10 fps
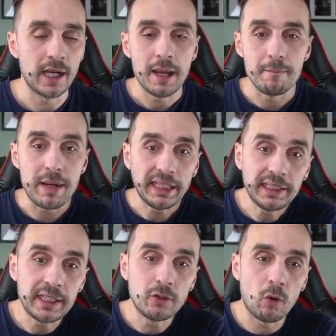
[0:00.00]

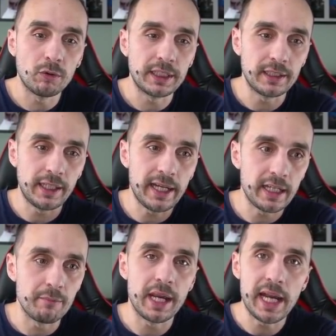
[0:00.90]
Making gold in
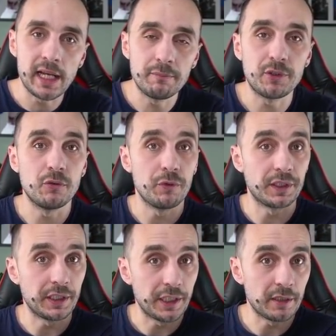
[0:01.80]
game helps you with
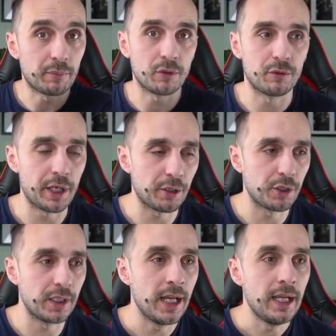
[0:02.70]
gear progression,